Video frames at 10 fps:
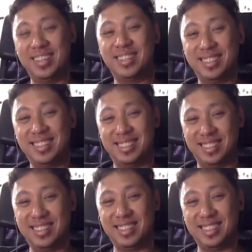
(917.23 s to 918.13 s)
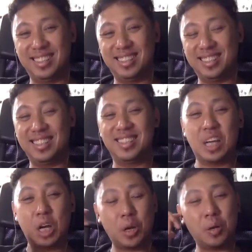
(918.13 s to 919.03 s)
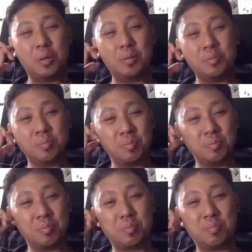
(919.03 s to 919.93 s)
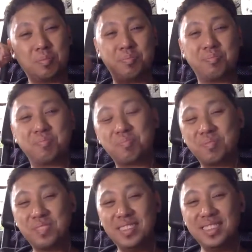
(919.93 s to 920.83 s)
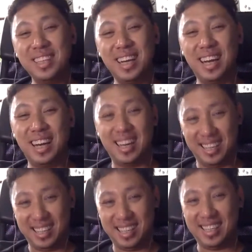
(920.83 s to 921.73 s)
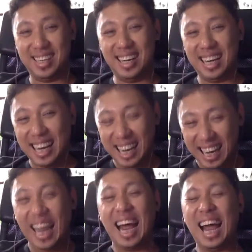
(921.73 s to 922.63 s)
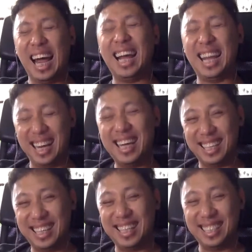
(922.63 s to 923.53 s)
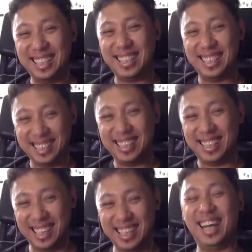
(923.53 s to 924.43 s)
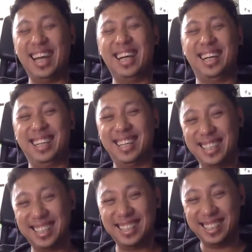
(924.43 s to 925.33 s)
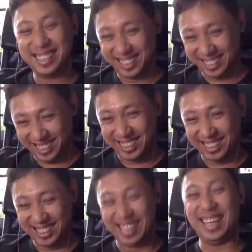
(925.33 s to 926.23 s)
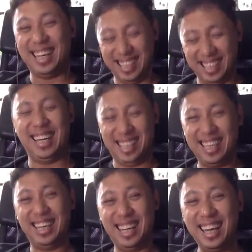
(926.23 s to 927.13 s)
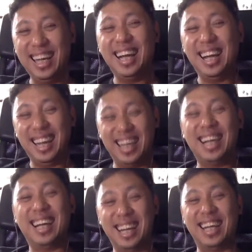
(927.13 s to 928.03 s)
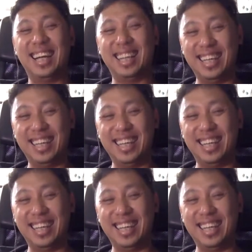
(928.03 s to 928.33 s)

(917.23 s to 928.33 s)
All right, and I know it's not funny, but it sounded like for me you were in a really bad relationship, and she was basically just a bitch, and you should have dumped her a long time ago. So,